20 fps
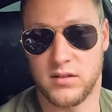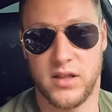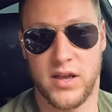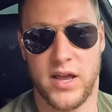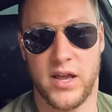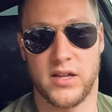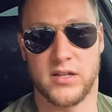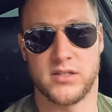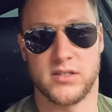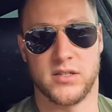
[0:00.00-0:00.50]
the
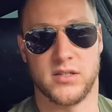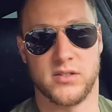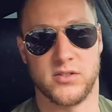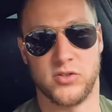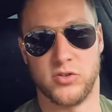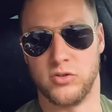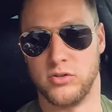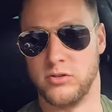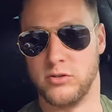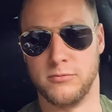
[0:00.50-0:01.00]
land to
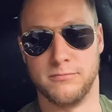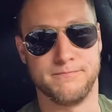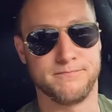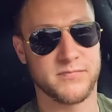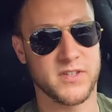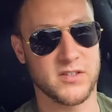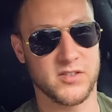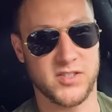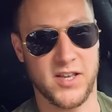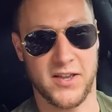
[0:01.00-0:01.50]
do
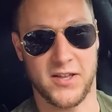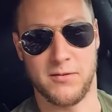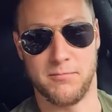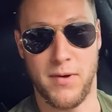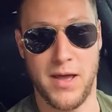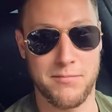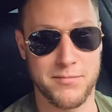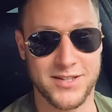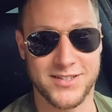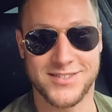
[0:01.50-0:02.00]
Second
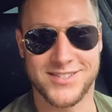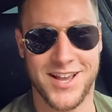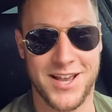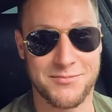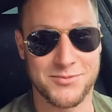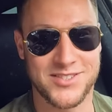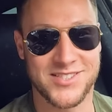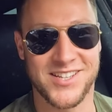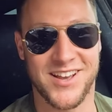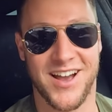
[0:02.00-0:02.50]
Amendment
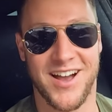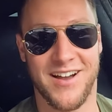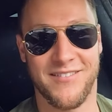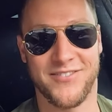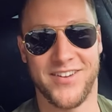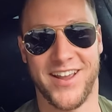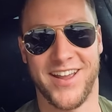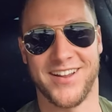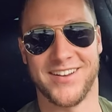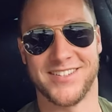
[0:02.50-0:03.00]
type
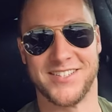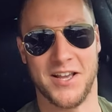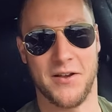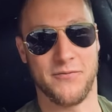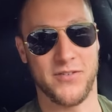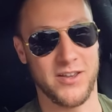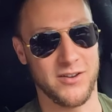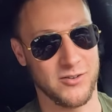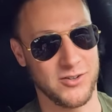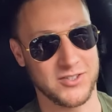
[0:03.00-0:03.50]
stuff and uh,
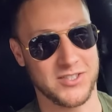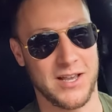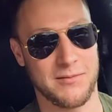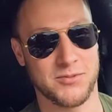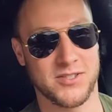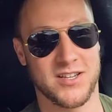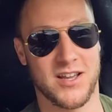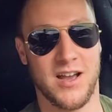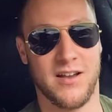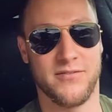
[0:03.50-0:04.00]
vehicle
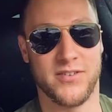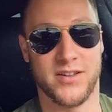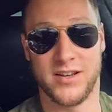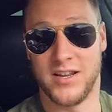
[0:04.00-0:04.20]
type stuff.